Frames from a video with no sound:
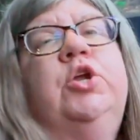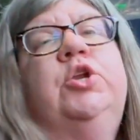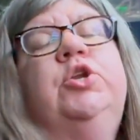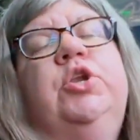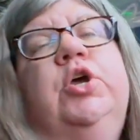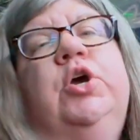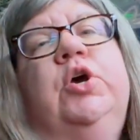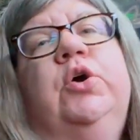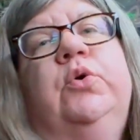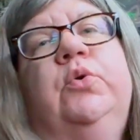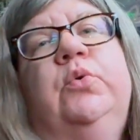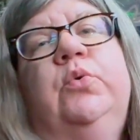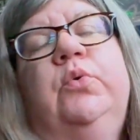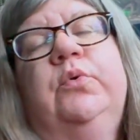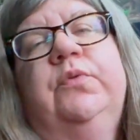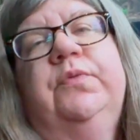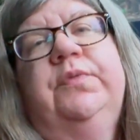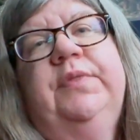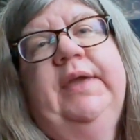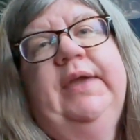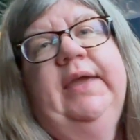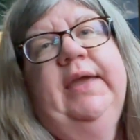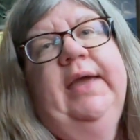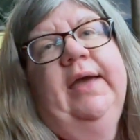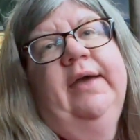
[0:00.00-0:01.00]
No,
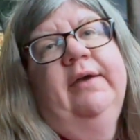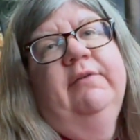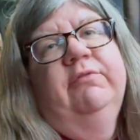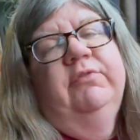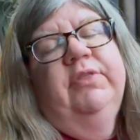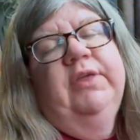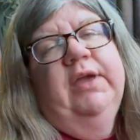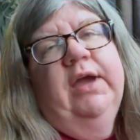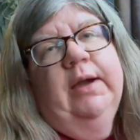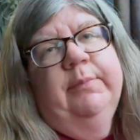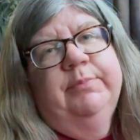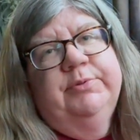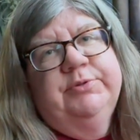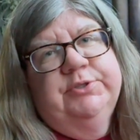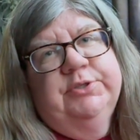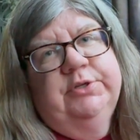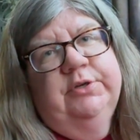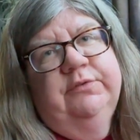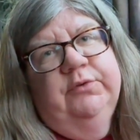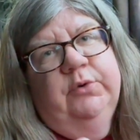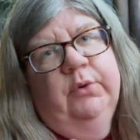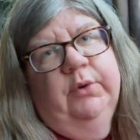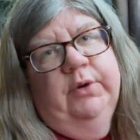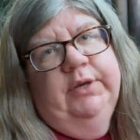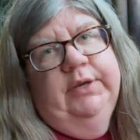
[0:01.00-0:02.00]
they have the option
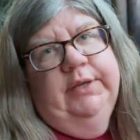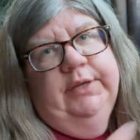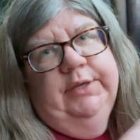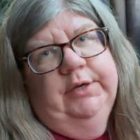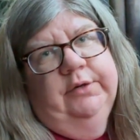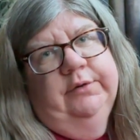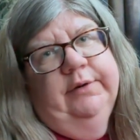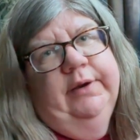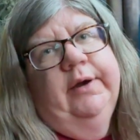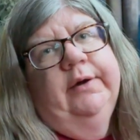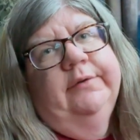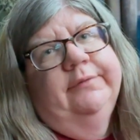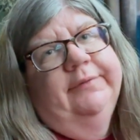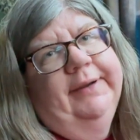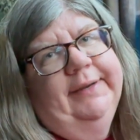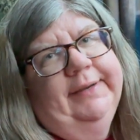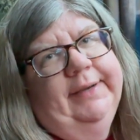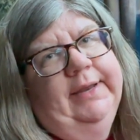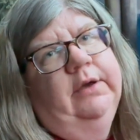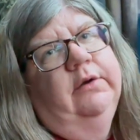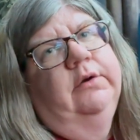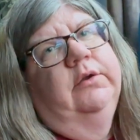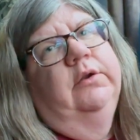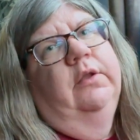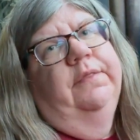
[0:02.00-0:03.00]
of going in or out right
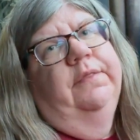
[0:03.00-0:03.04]
now, and